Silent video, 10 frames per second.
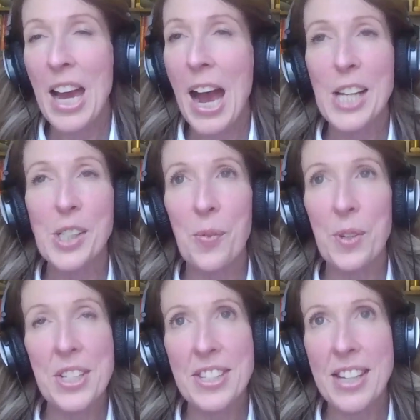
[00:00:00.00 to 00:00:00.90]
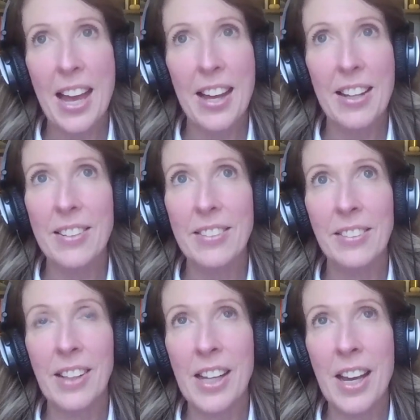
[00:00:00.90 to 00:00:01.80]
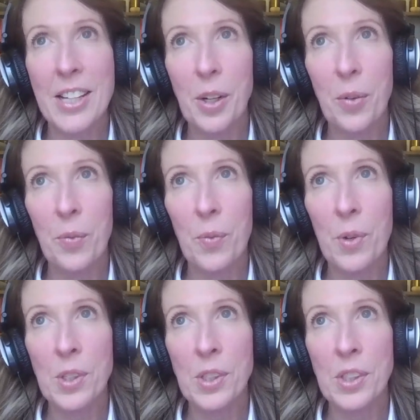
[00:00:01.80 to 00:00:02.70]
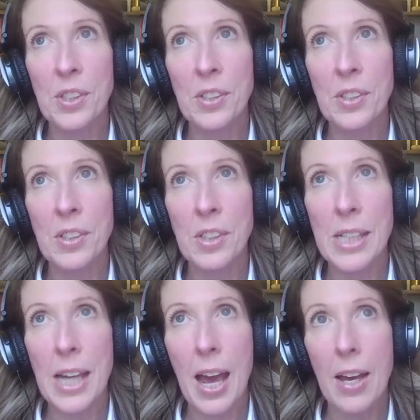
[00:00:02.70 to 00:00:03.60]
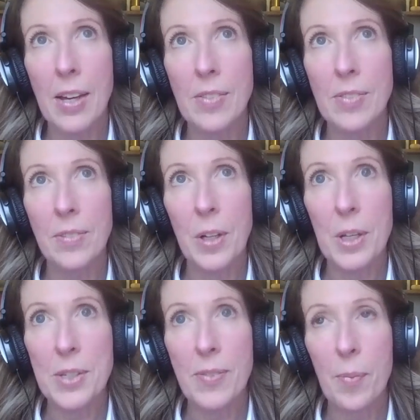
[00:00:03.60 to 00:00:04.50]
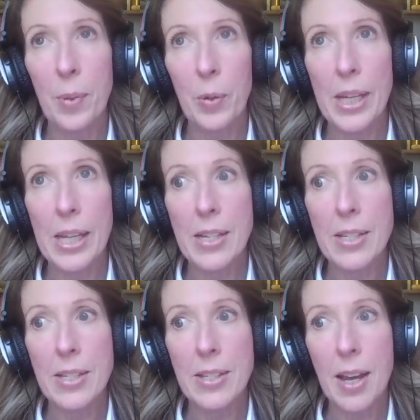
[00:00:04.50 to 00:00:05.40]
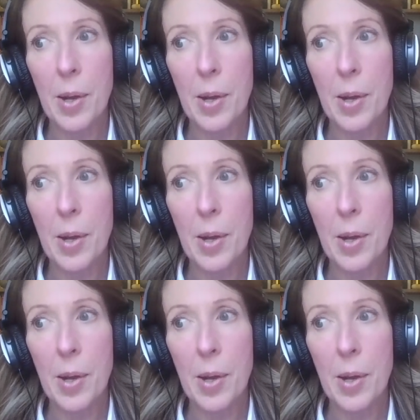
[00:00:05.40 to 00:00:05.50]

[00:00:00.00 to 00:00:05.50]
I don't want to scale. I don't want to have lots of employees.